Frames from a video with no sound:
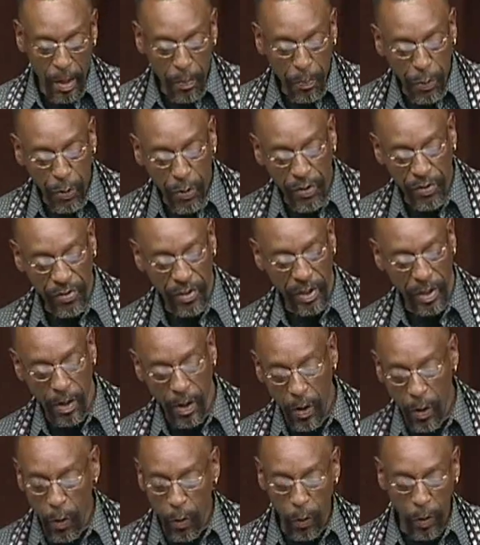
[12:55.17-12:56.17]
pushing a
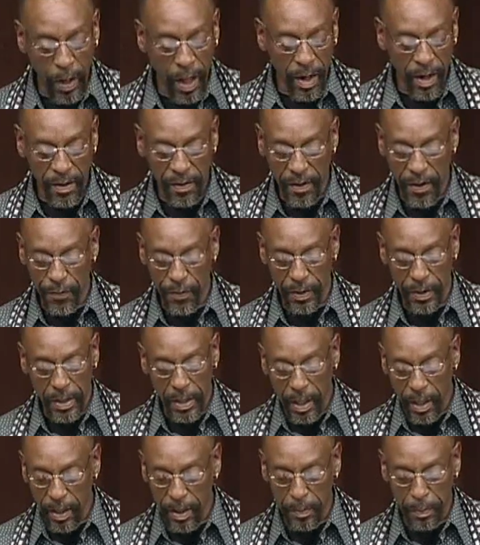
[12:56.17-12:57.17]
whole lot of different
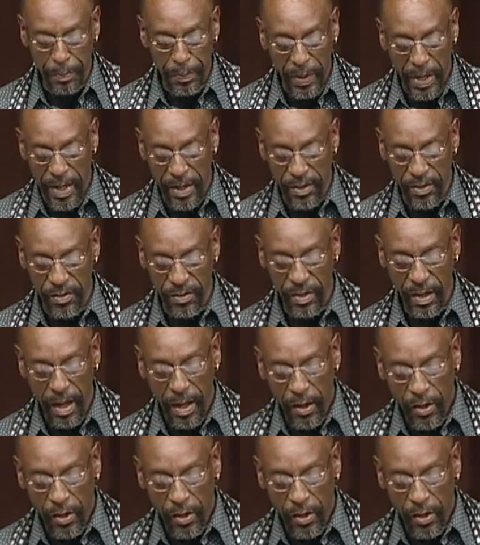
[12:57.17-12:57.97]
colored buttons,